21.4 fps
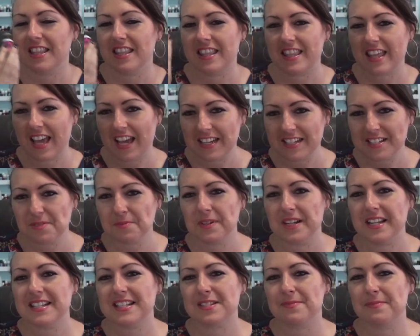that is
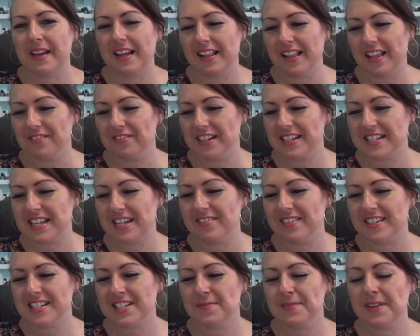what I smell. Every time
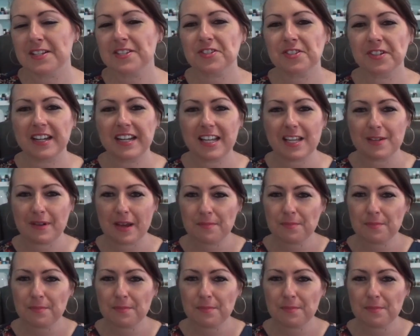I smell geranium,